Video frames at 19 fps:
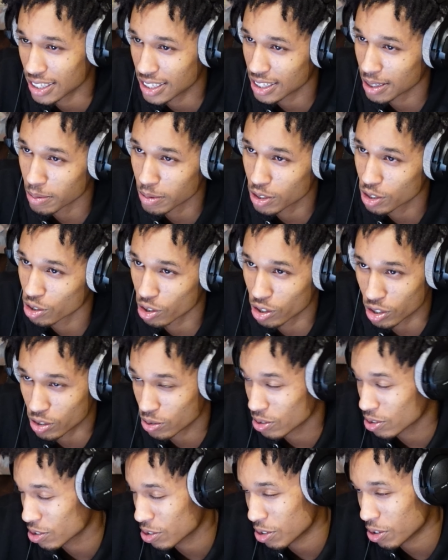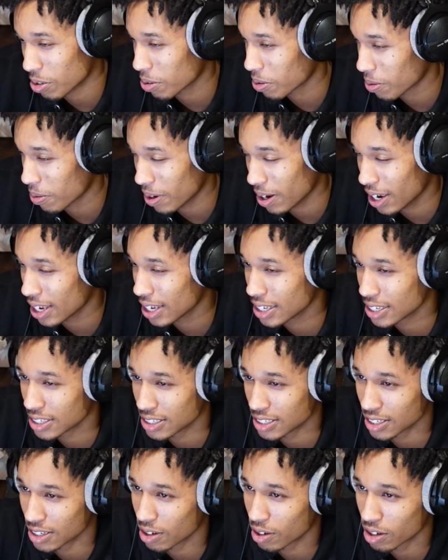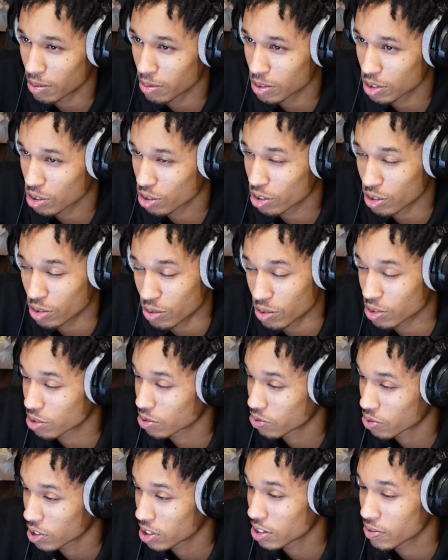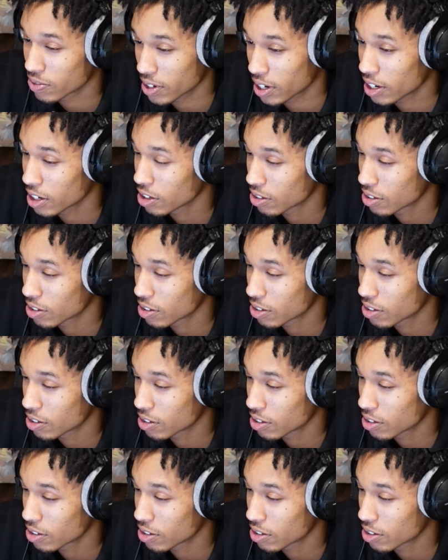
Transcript: Them shorts was crazy though. Them shorts was very, very